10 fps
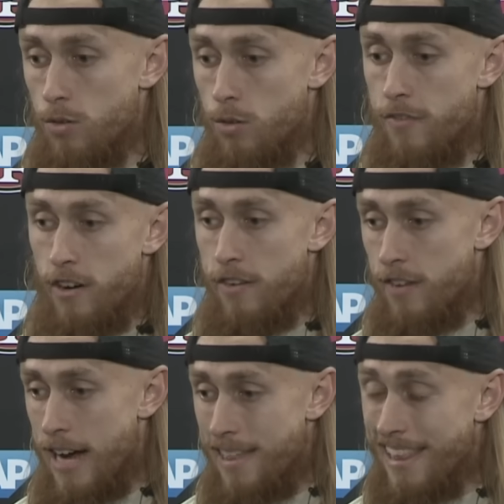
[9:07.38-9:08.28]
Very,
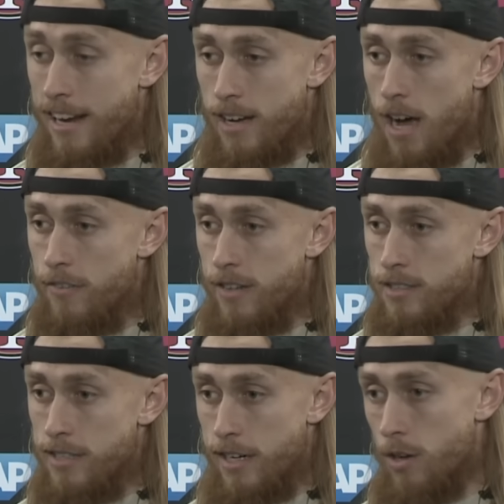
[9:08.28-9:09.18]
very athletic
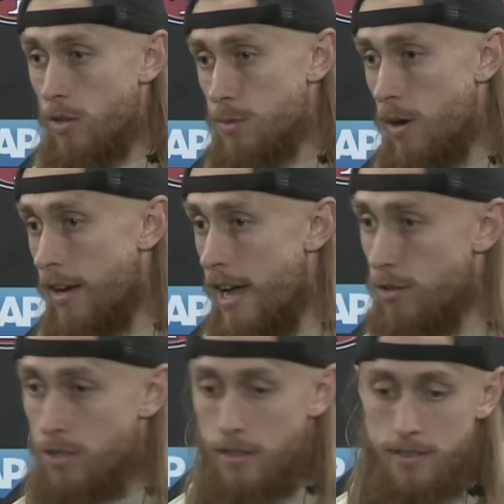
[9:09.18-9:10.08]
offense. They get to go and Mark
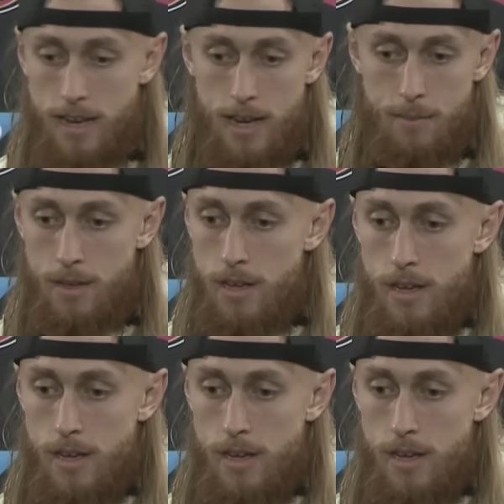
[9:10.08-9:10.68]
Andrews all the time.